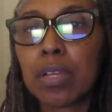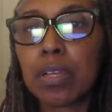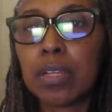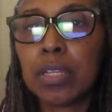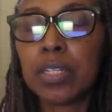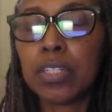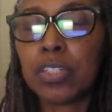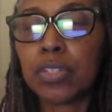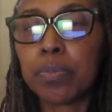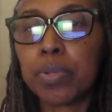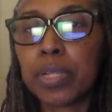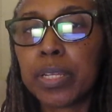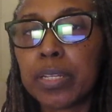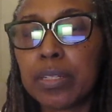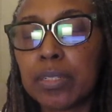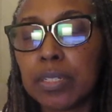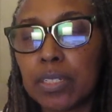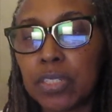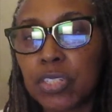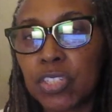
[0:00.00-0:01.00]
and the
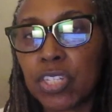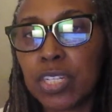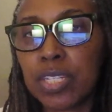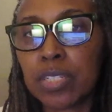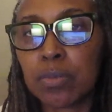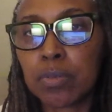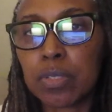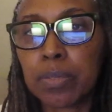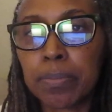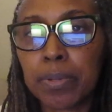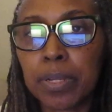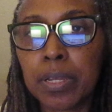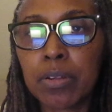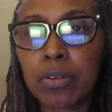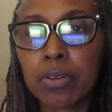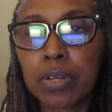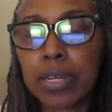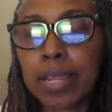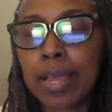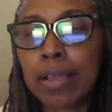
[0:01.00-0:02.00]
blood the sheets with the blood
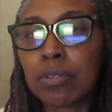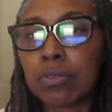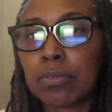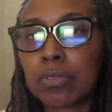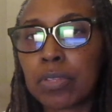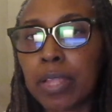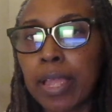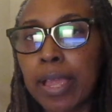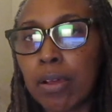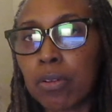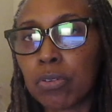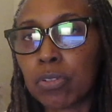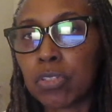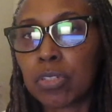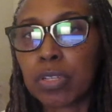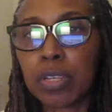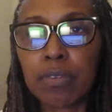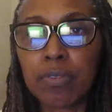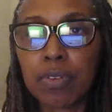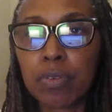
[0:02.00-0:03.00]
on it out out
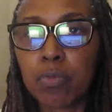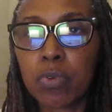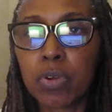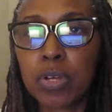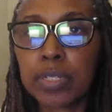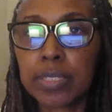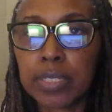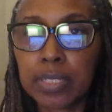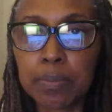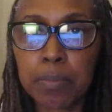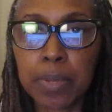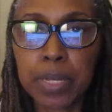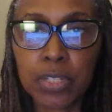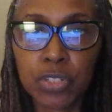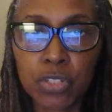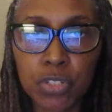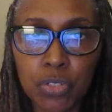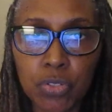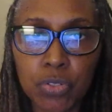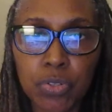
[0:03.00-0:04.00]
to everyone to make
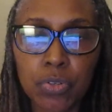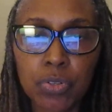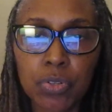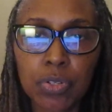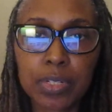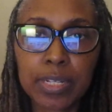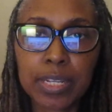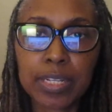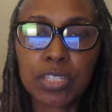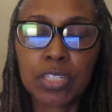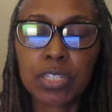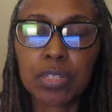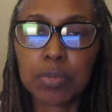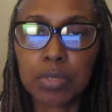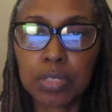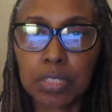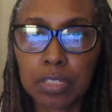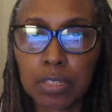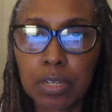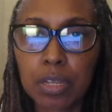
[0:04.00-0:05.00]
sure that she
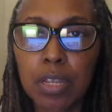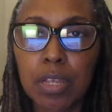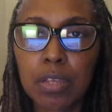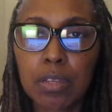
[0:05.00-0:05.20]
was